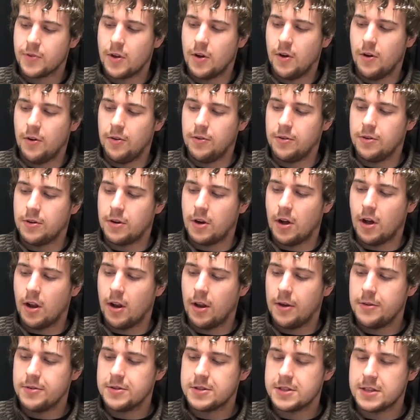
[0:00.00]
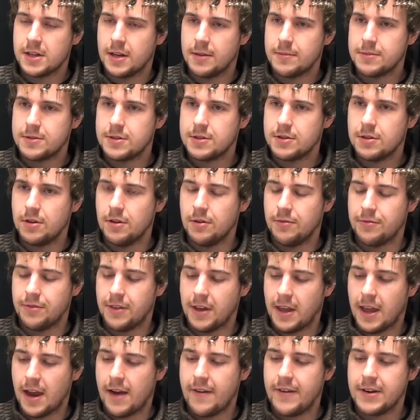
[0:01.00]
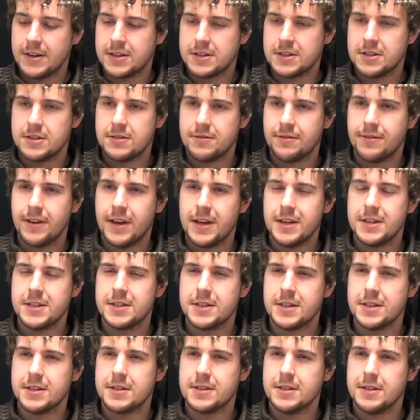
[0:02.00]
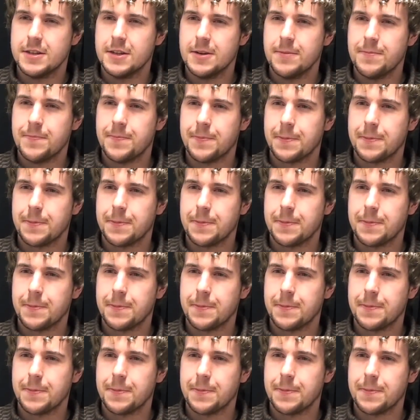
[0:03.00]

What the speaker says: on close-ups of the characters' faces,